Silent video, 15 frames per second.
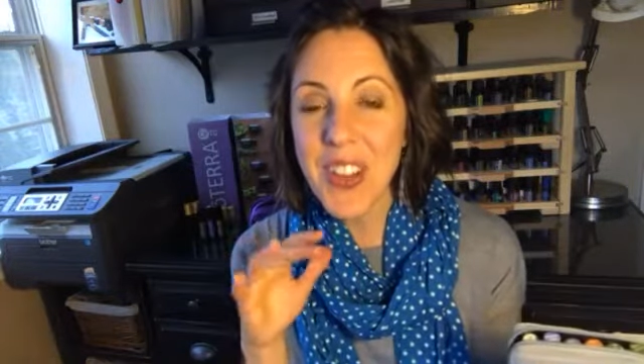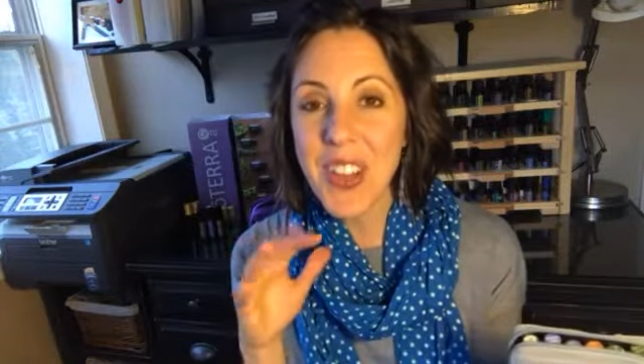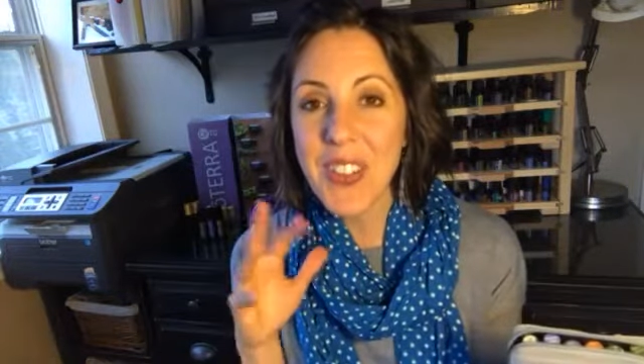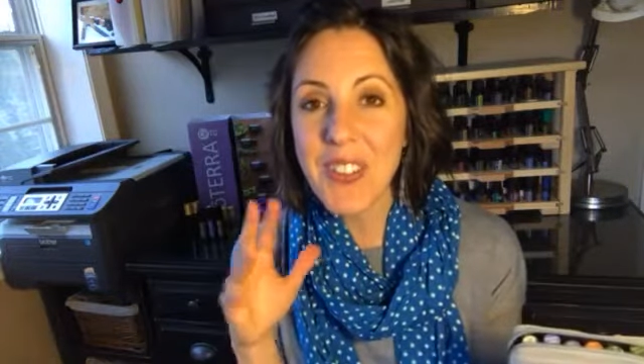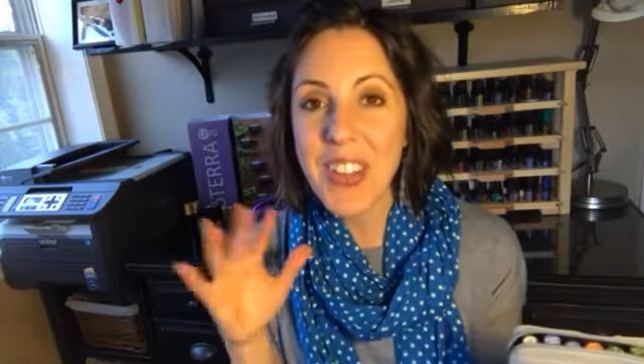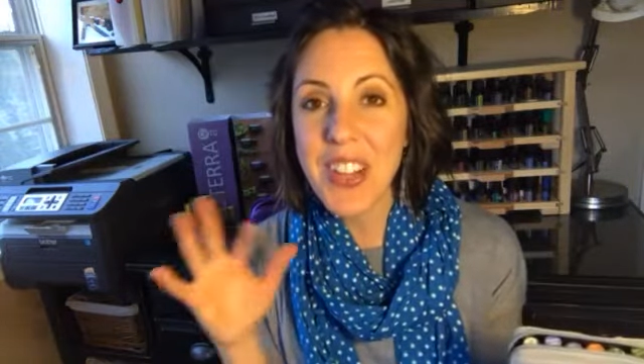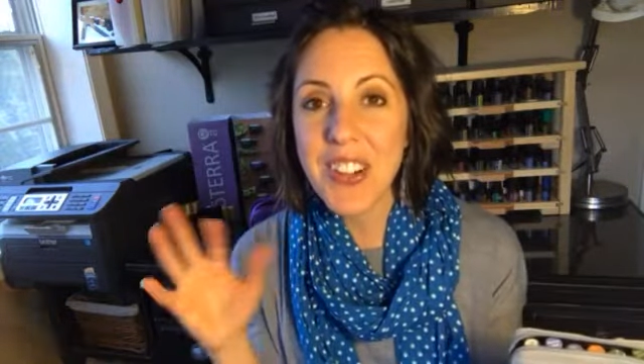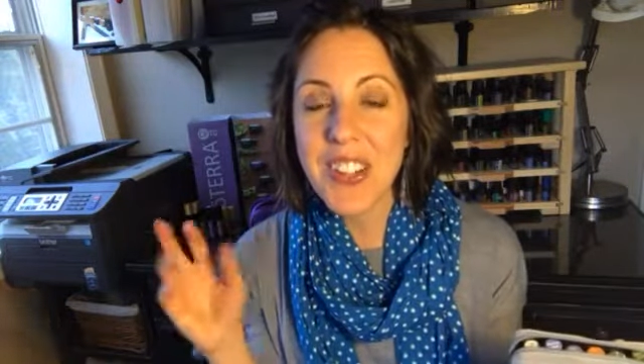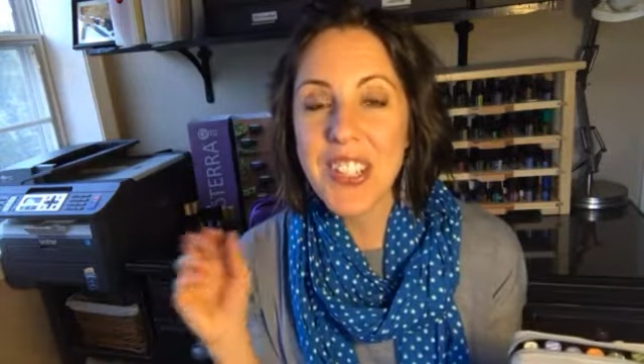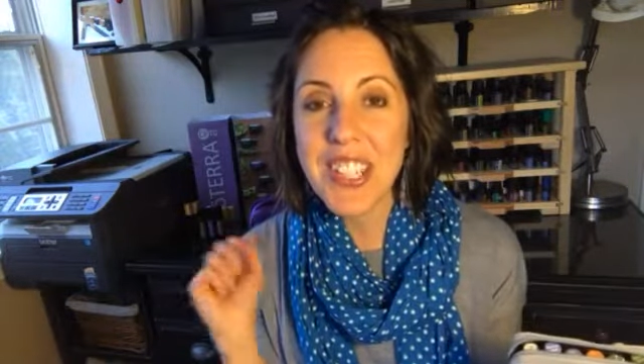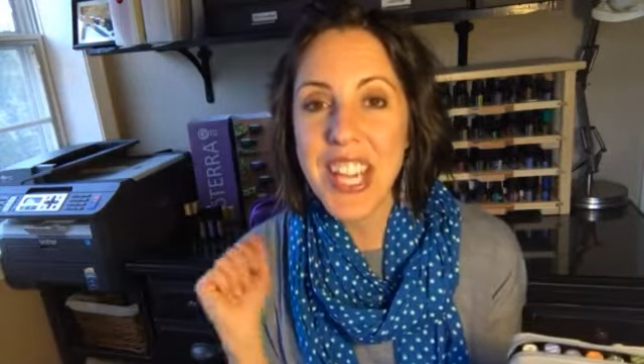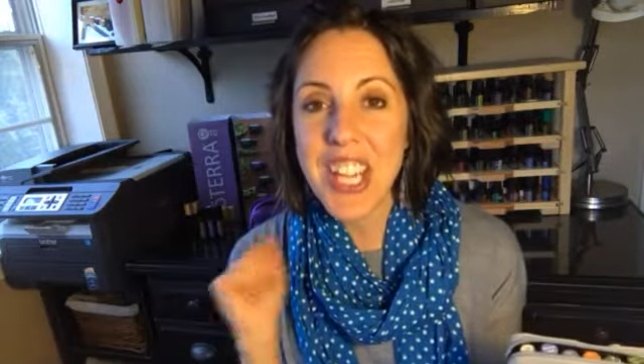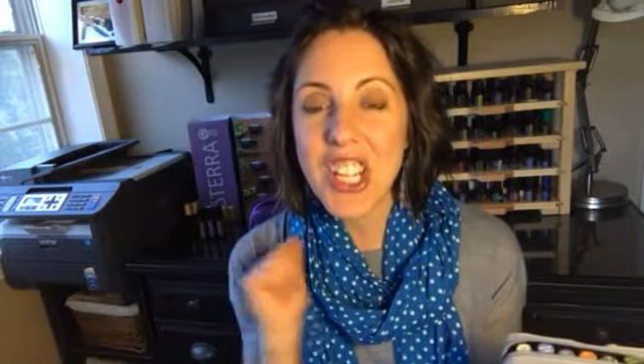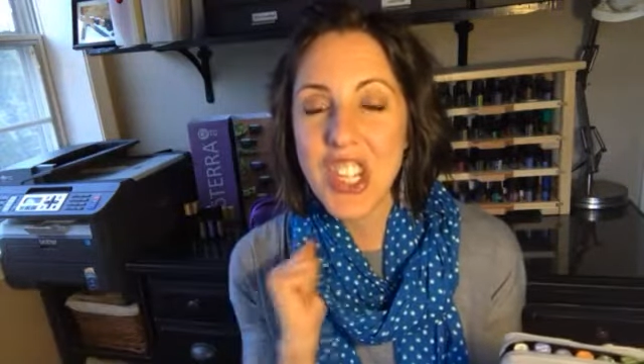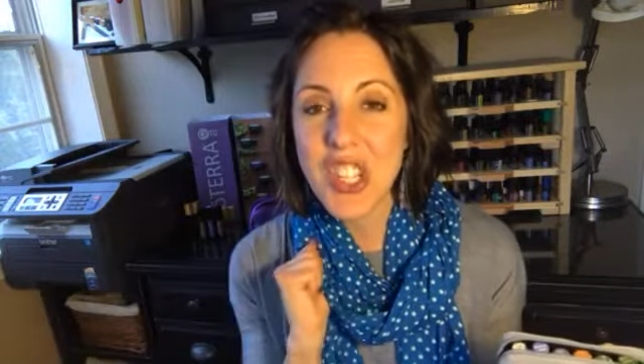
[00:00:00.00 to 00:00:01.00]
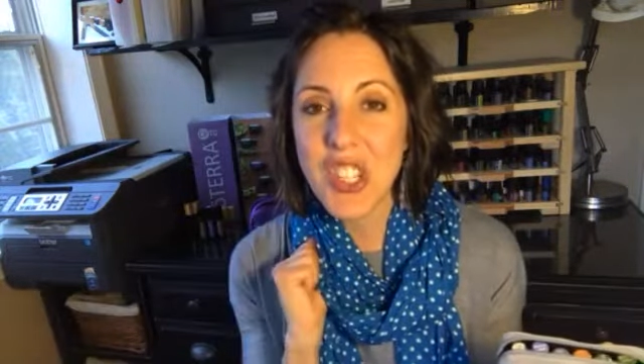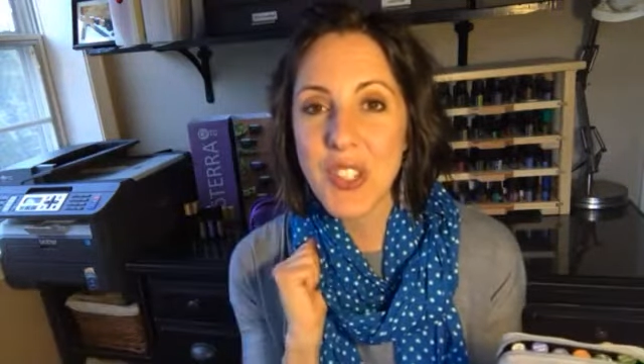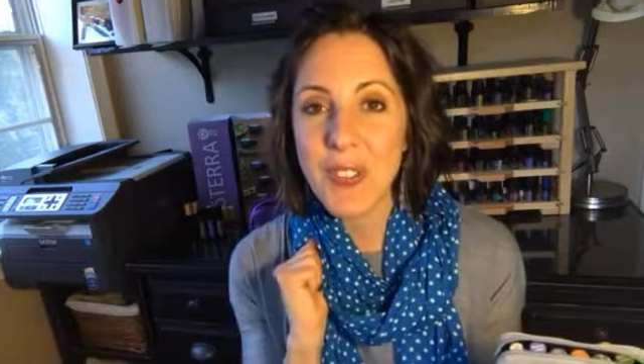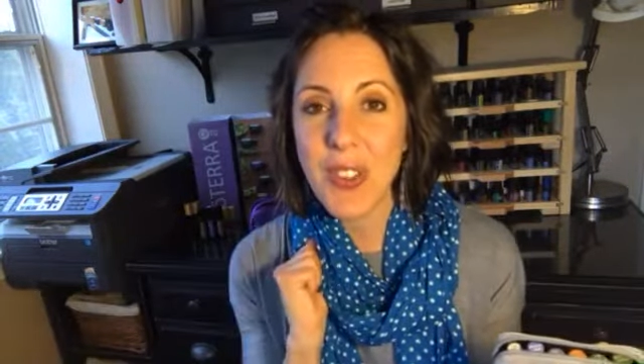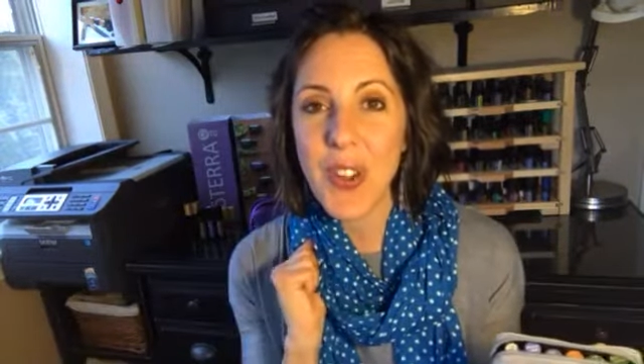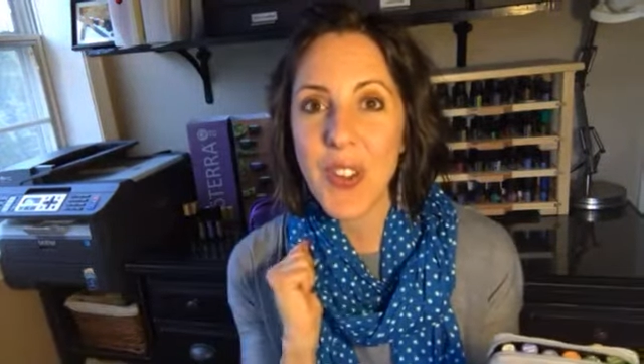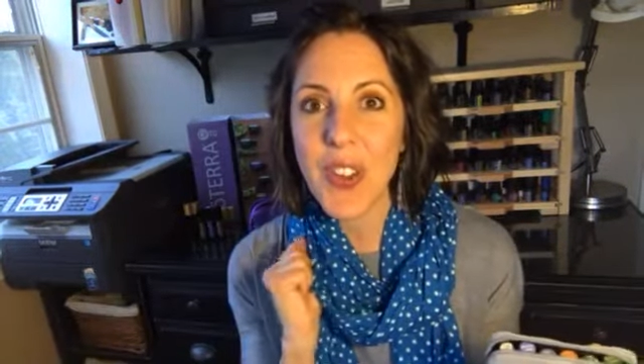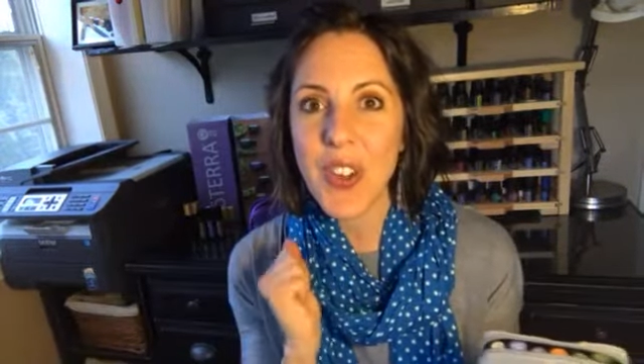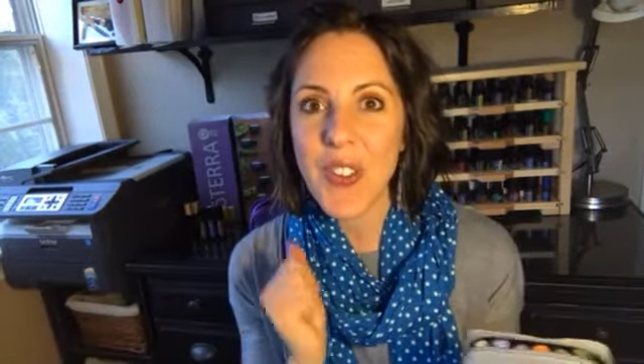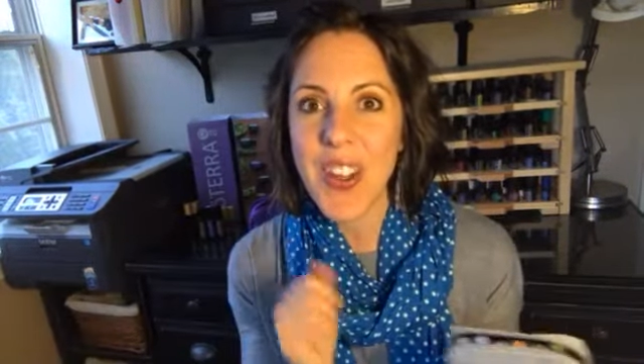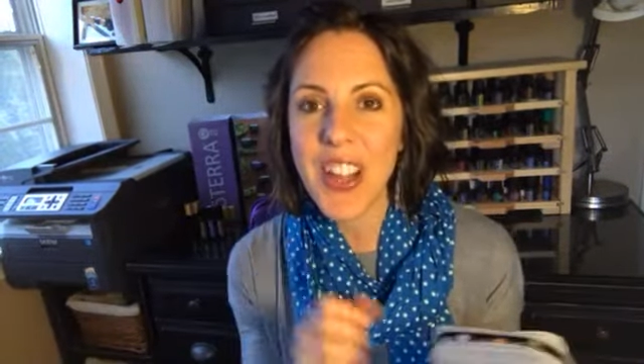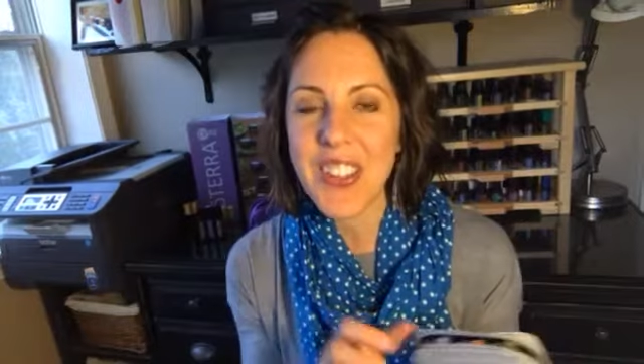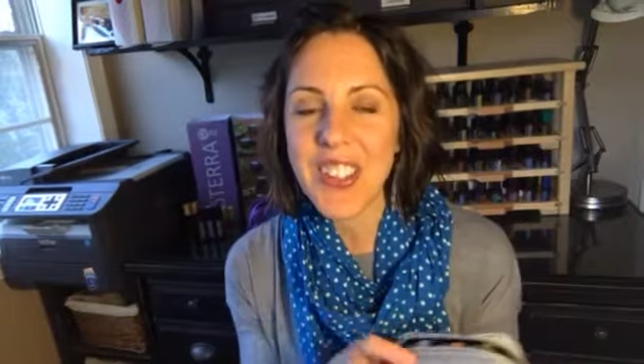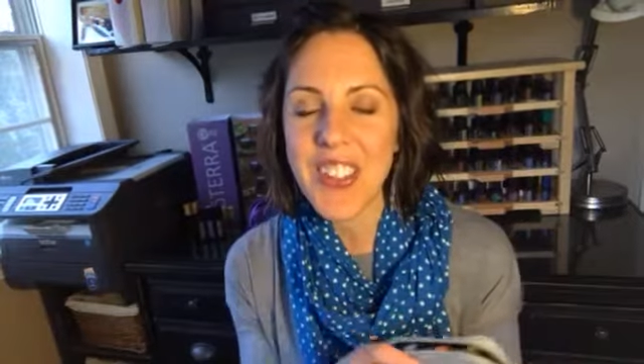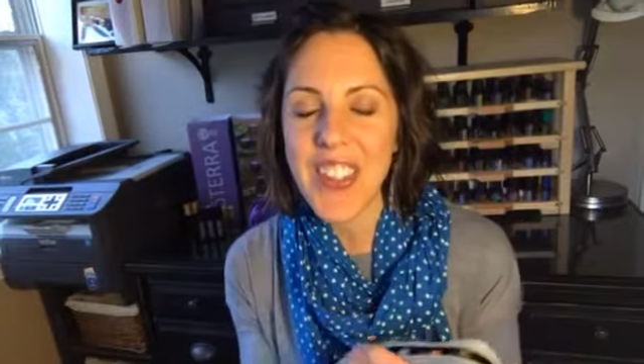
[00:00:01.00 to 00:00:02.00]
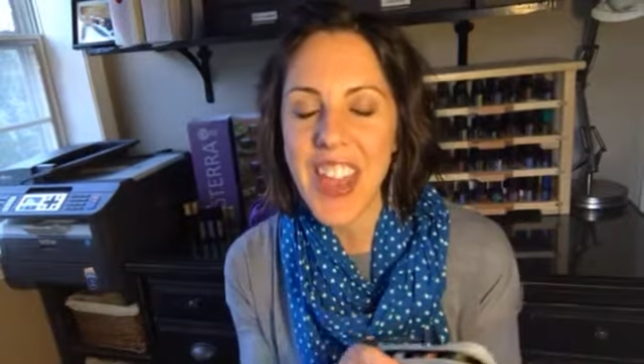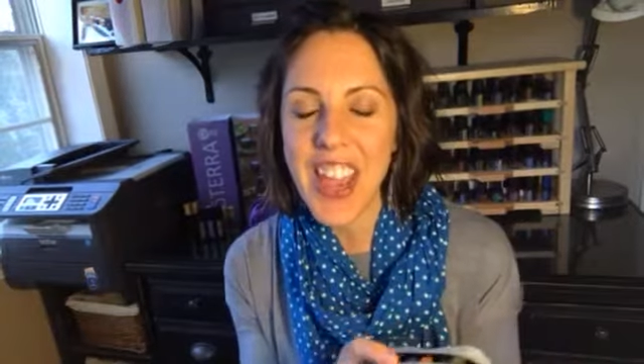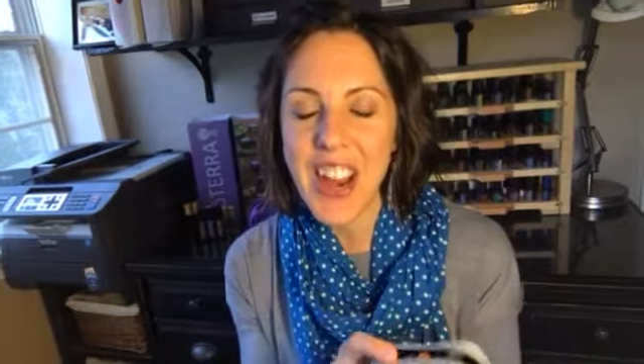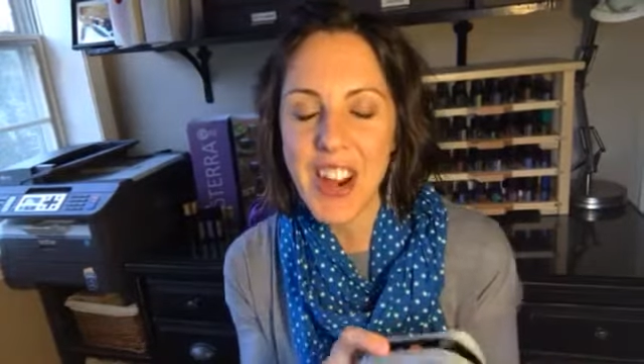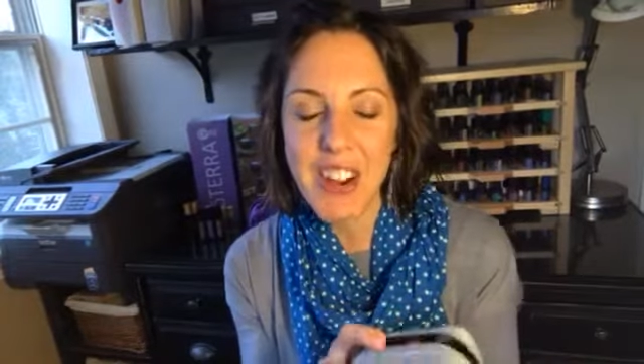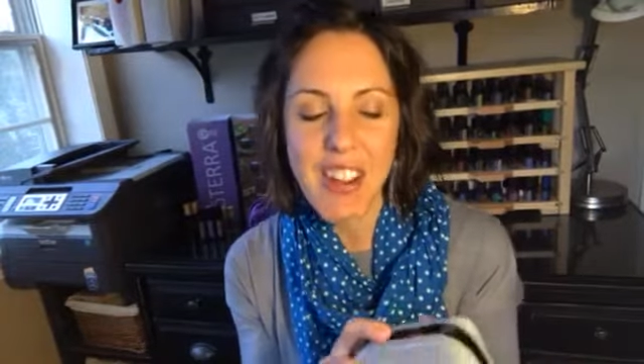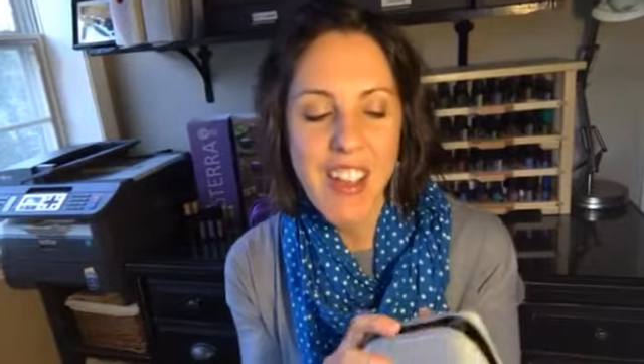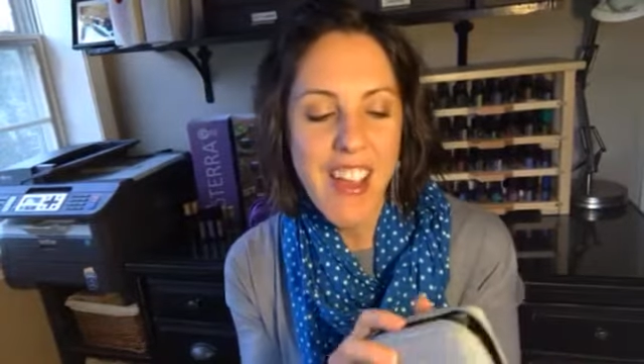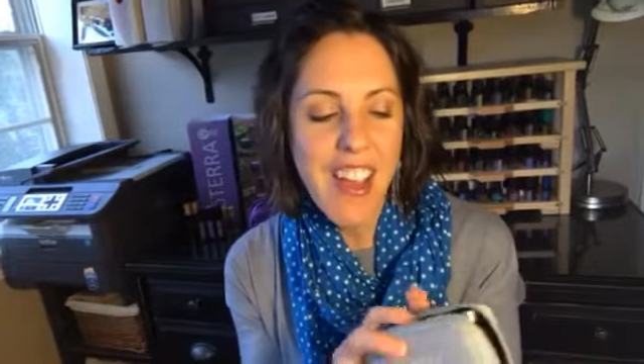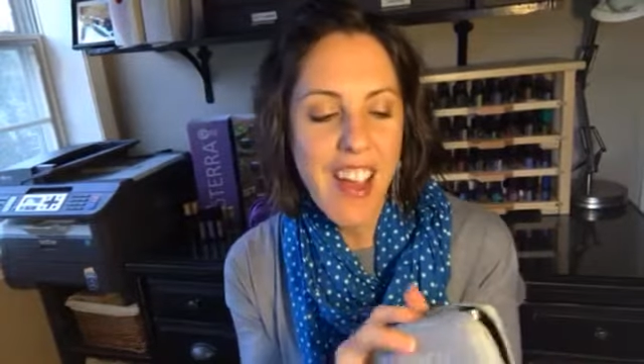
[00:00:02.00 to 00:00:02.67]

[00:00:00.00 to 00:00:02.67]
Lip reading: all the irritations floating around in the air.